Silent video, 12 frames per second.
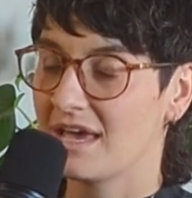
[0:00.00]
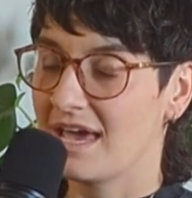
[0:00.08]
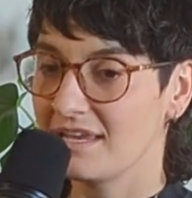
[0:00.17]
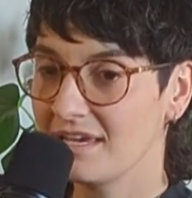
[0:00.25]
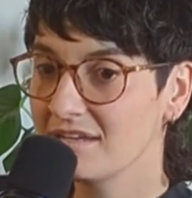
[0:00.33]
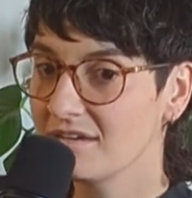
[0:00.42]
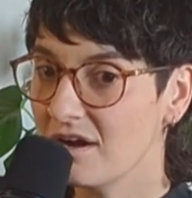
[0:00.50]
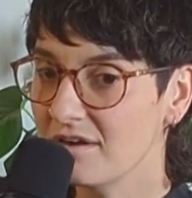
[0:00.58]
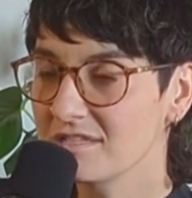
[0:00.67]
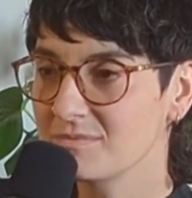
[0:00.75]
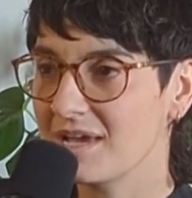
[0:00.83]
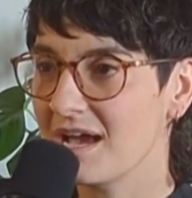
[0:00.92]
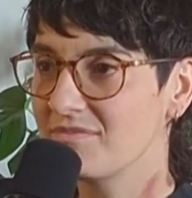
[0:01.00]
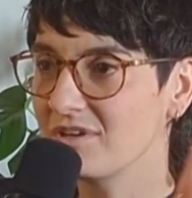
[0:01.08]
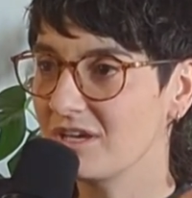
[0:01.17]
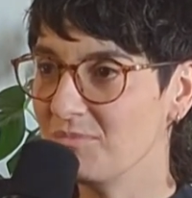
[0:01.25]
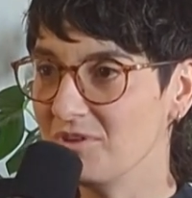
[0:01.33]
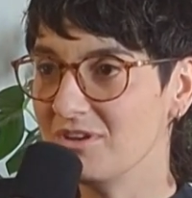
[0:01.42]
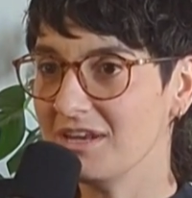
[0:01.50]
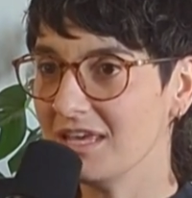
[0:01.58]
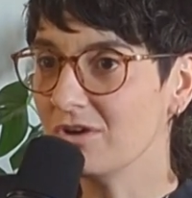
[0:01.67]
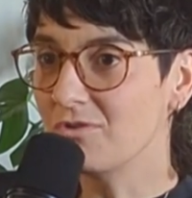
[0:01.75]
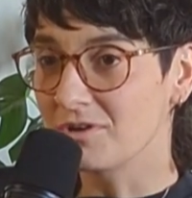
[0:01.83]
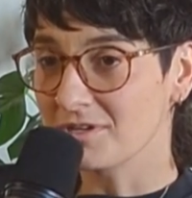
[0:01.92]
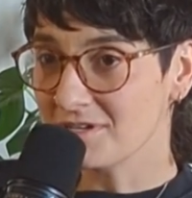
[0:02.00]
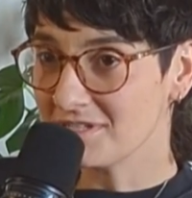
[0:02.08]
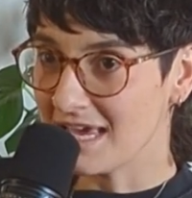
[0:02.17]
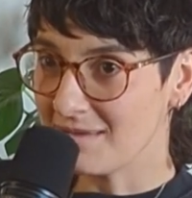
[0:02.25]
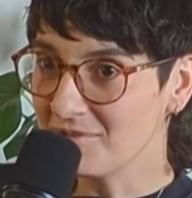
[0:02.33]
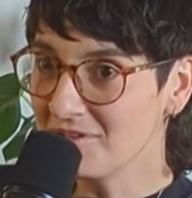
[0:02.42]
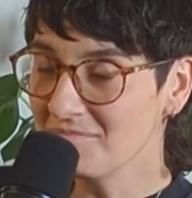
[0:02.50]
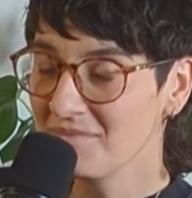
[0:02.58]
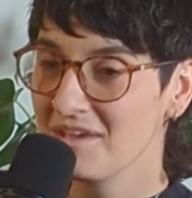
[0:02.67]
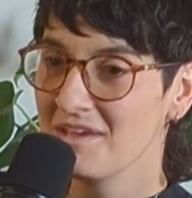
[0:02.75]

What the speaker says: At Hidden Hearts, we have the community corner table,